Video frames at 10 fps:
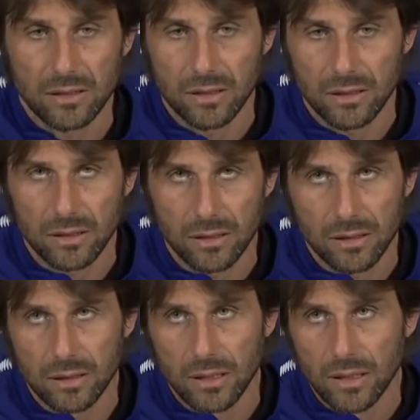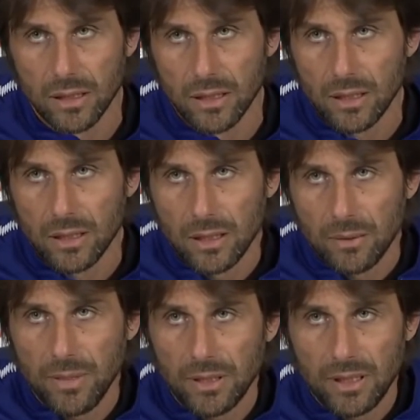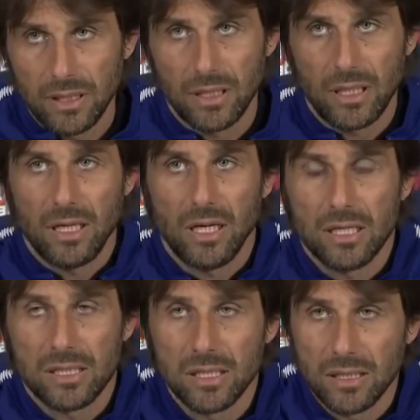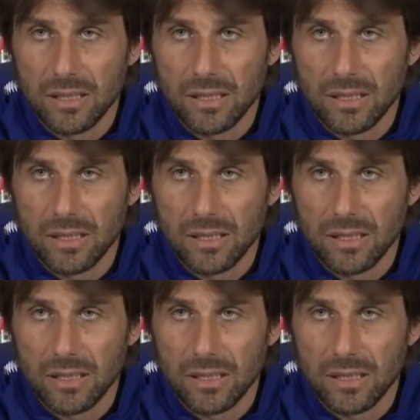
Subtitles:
And as I said